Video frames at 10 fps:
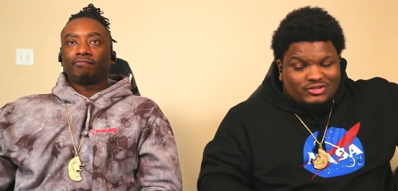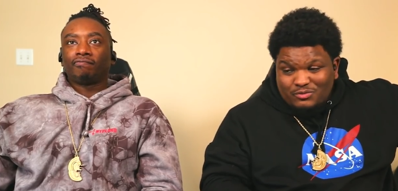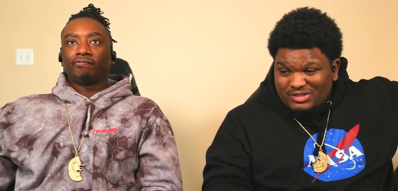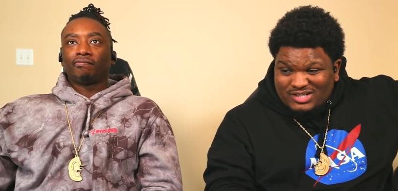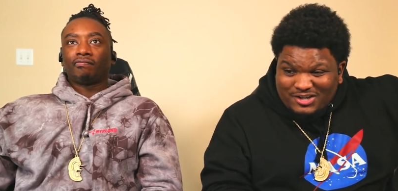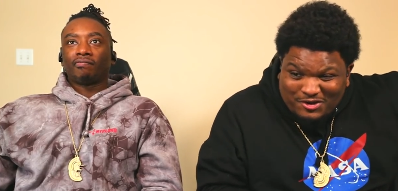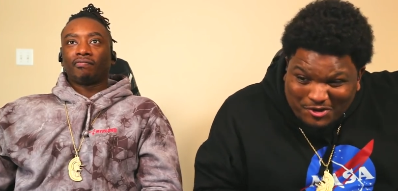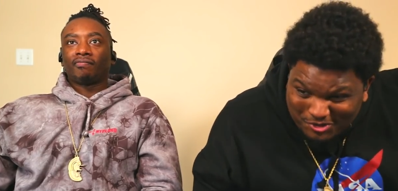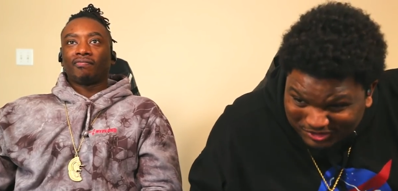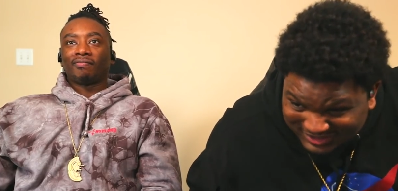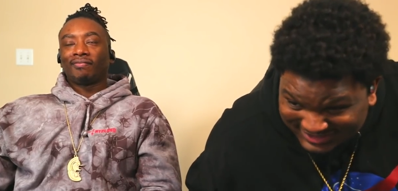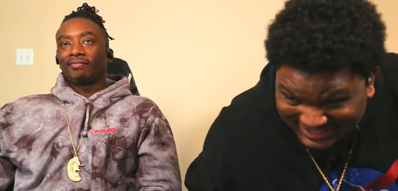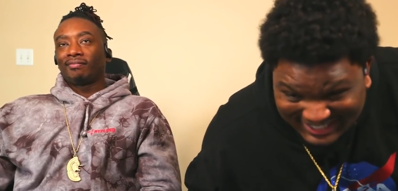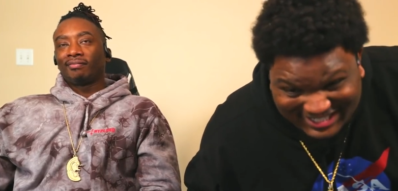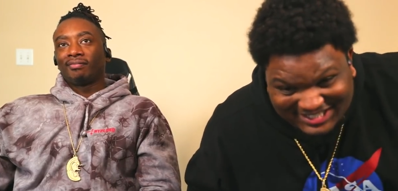Speaker 1: gonna be cold to
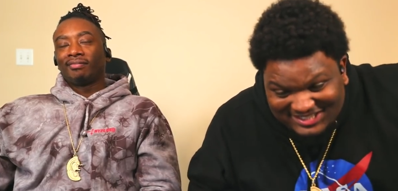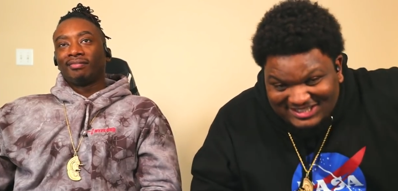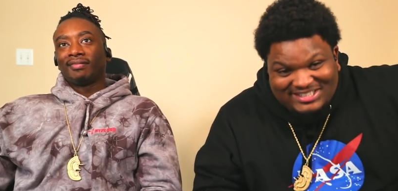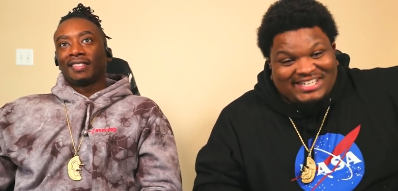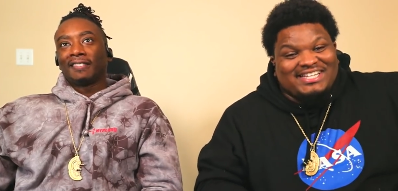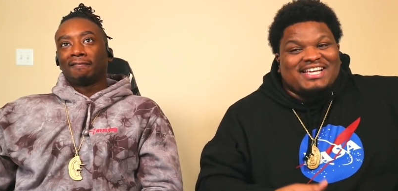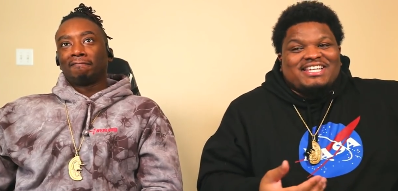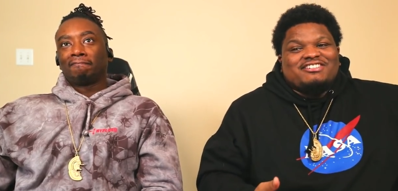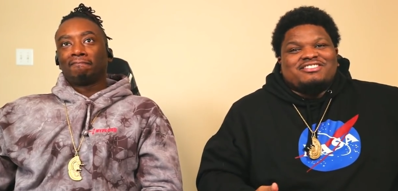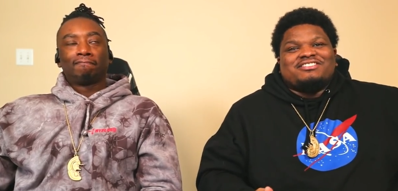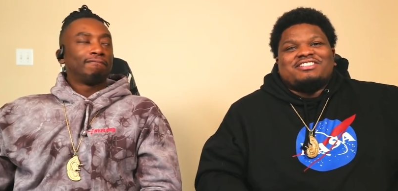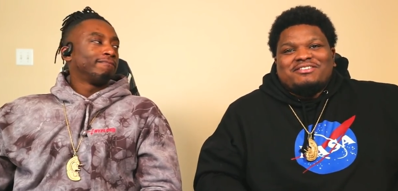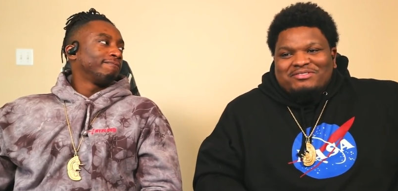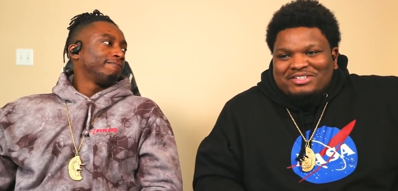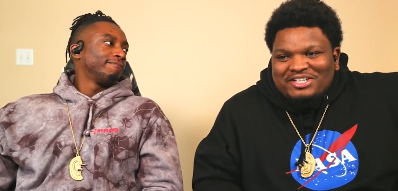see. He like gives us
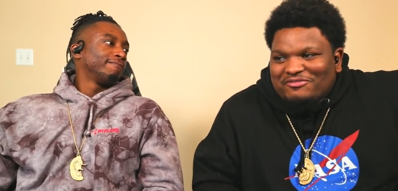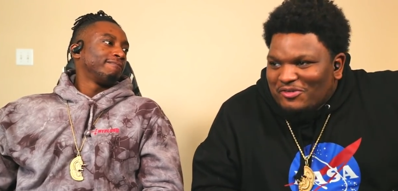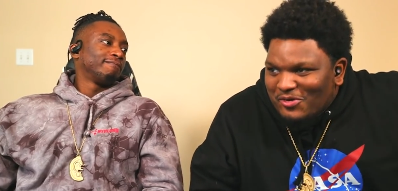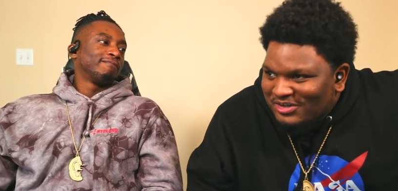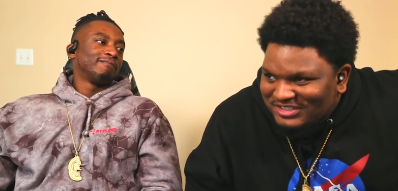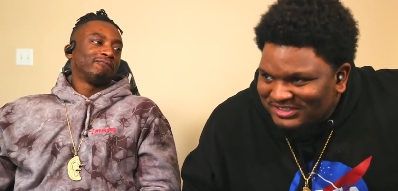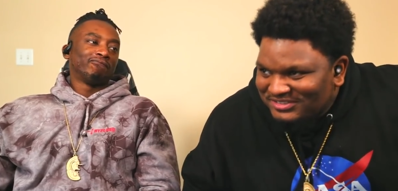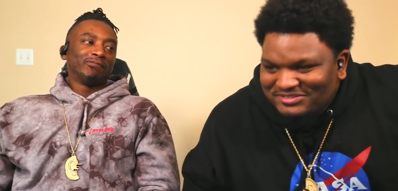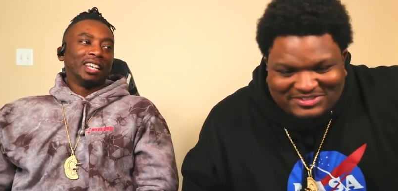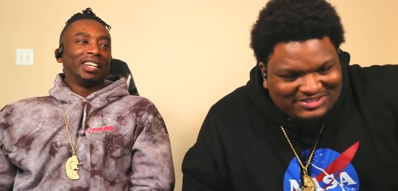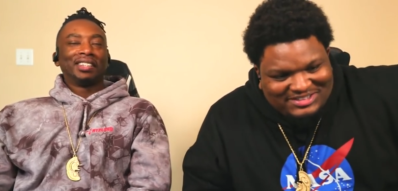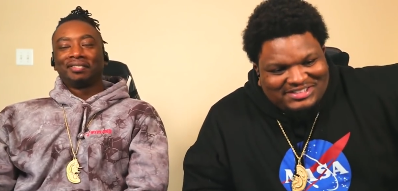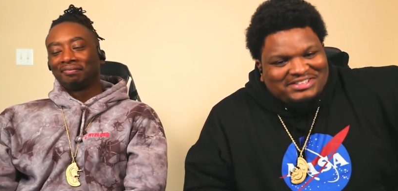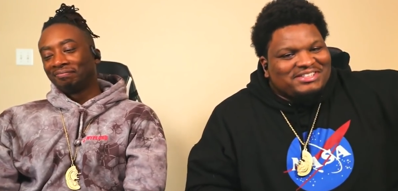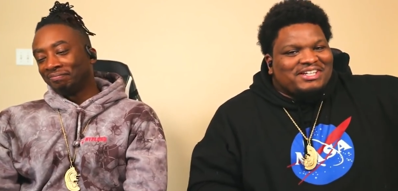something to look forward to. Yeah.
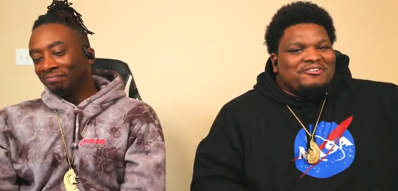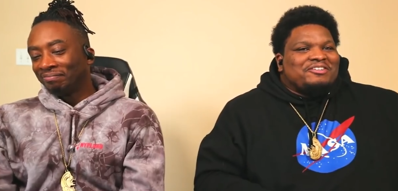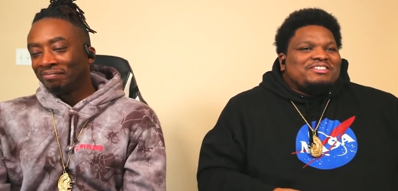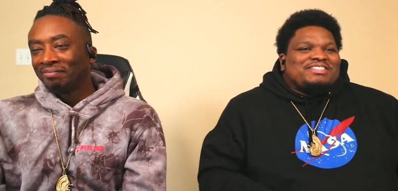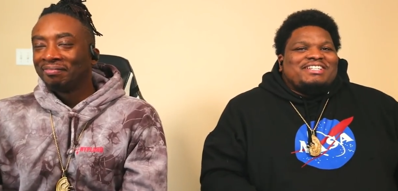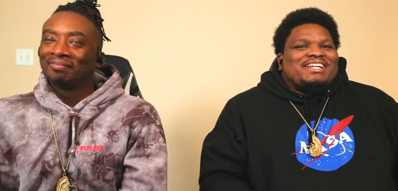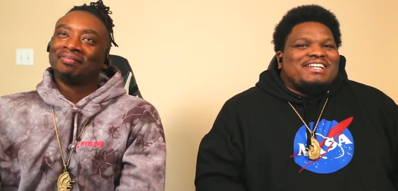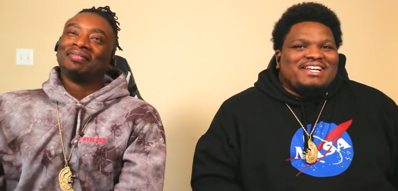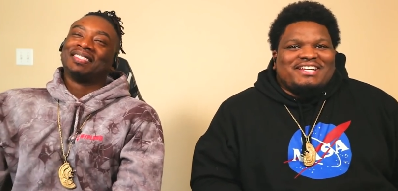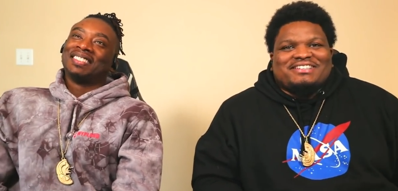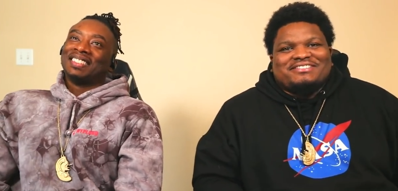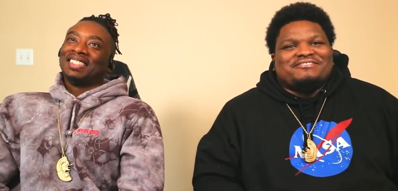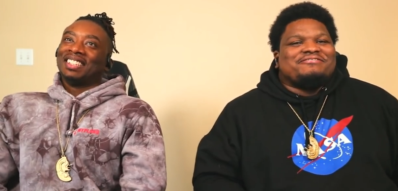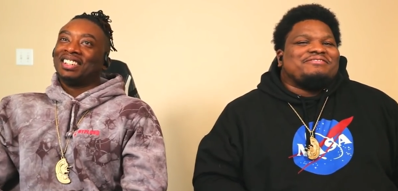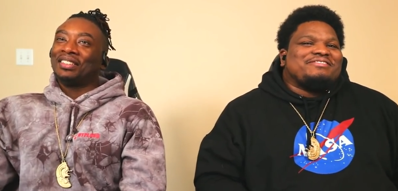I wanna see that now.
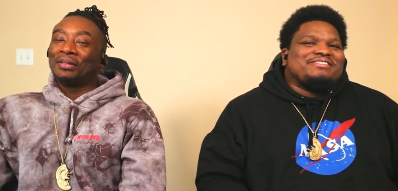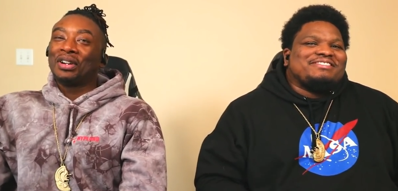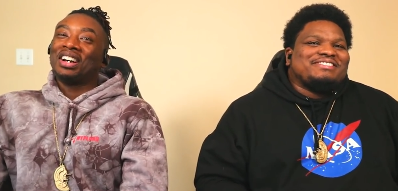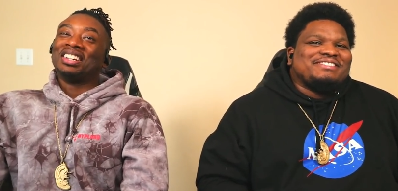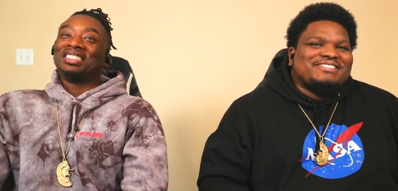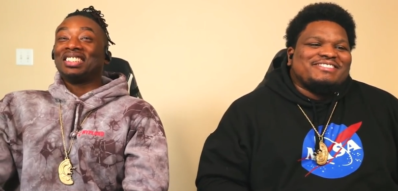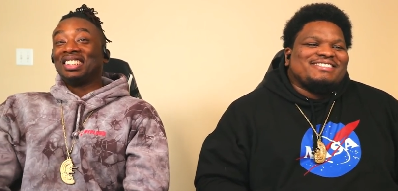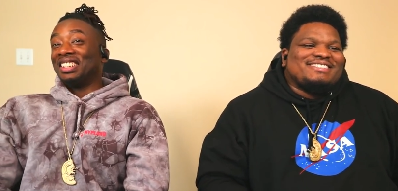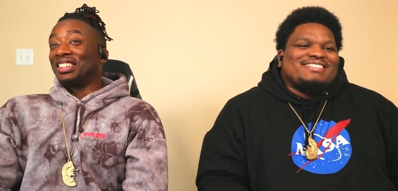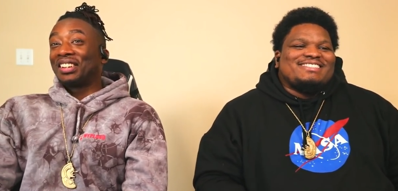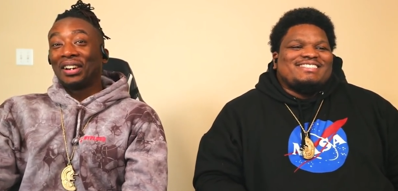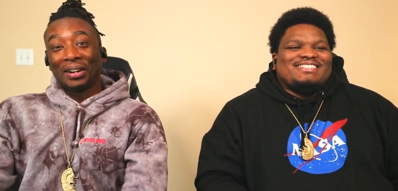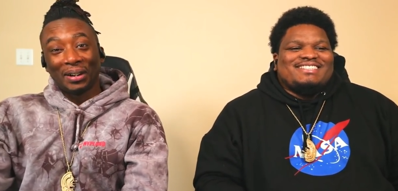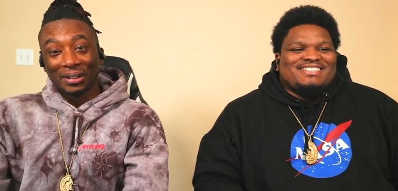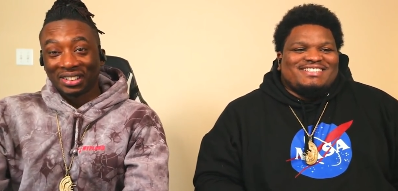She,
Speaker 2: bro, she look
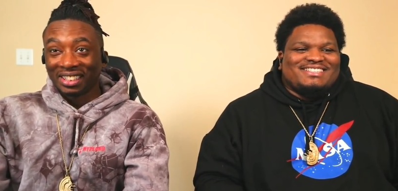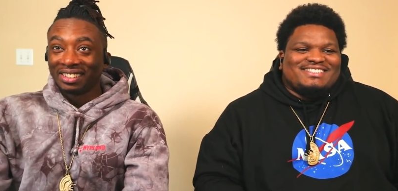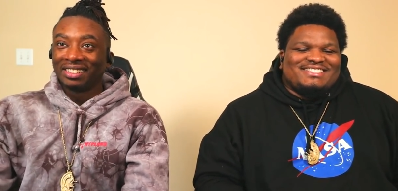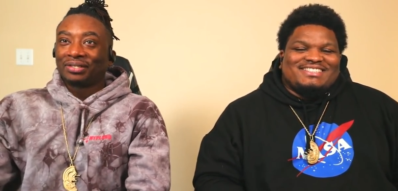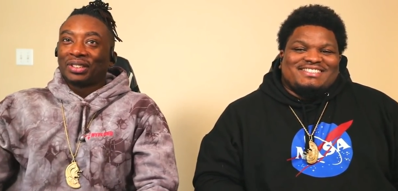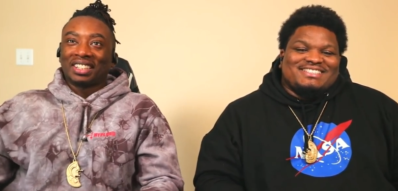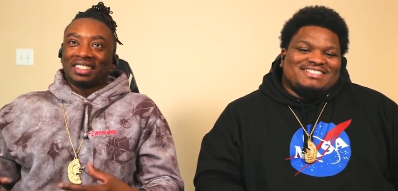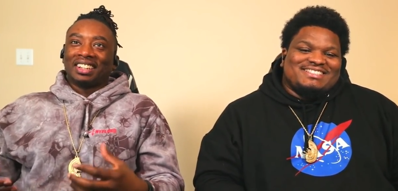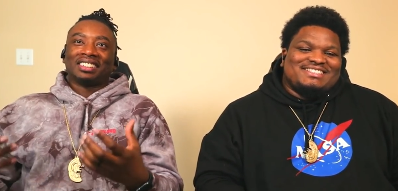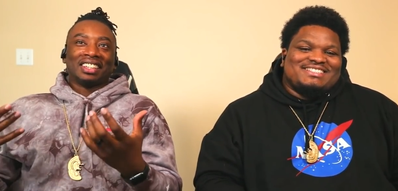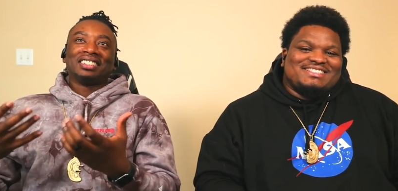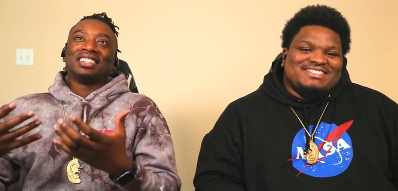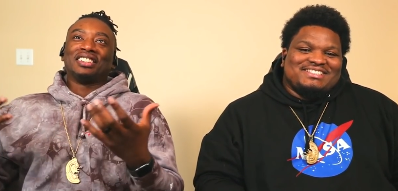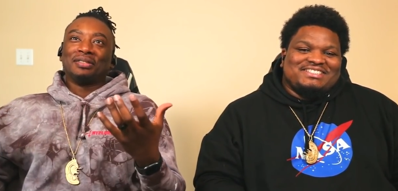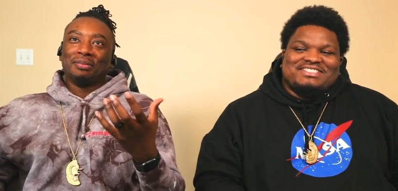cold. She look freaking like they
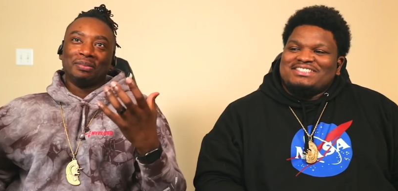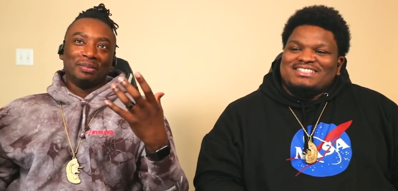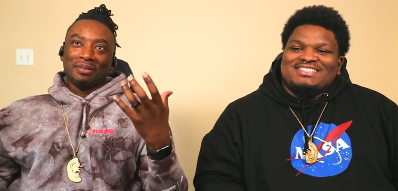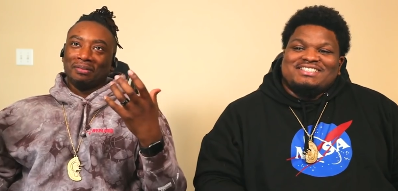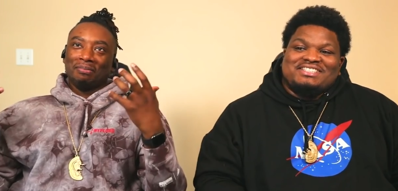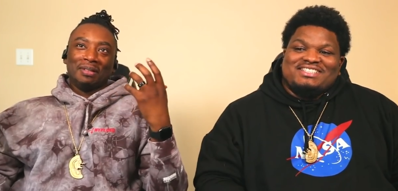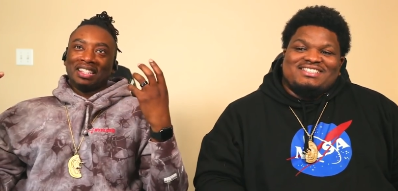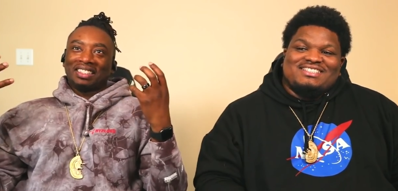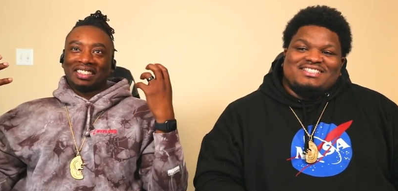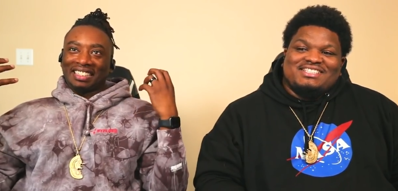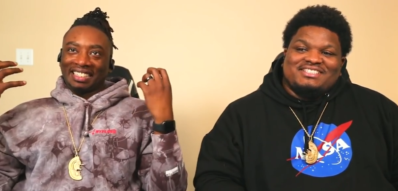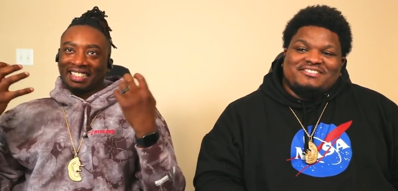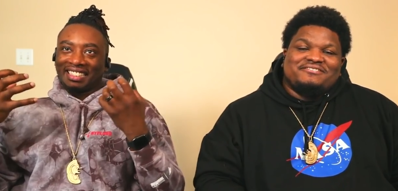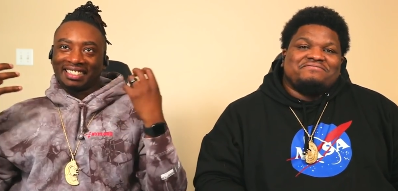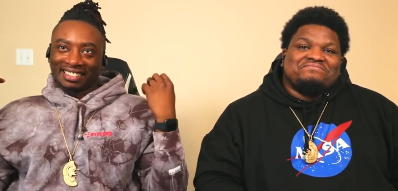said mystic,
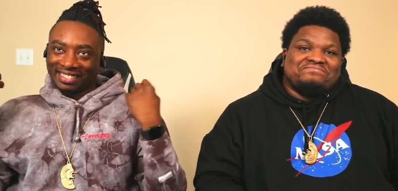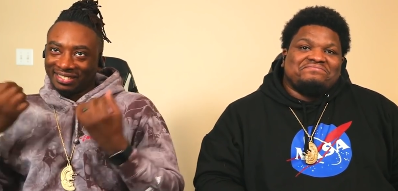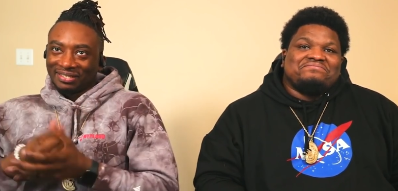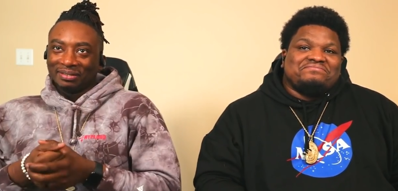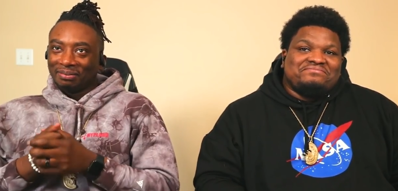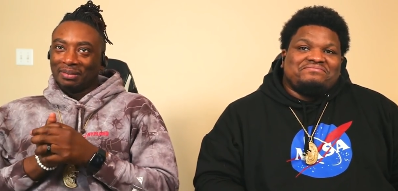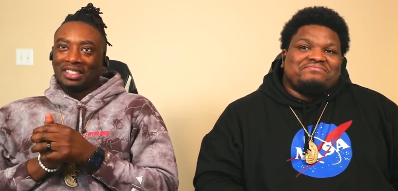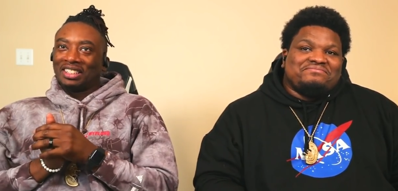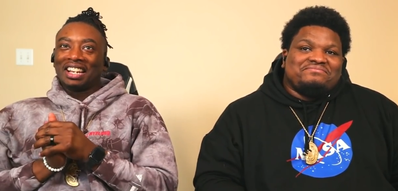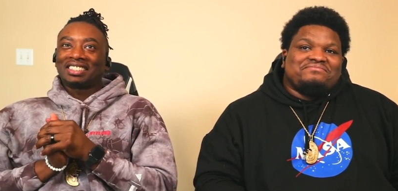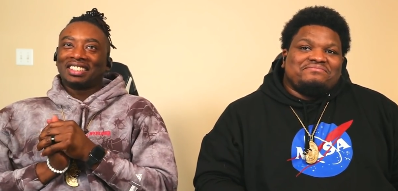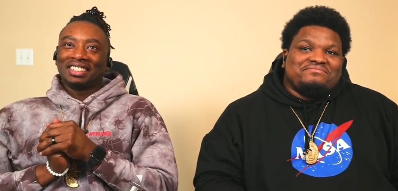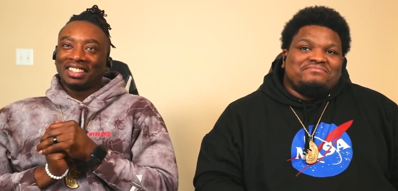like majestic.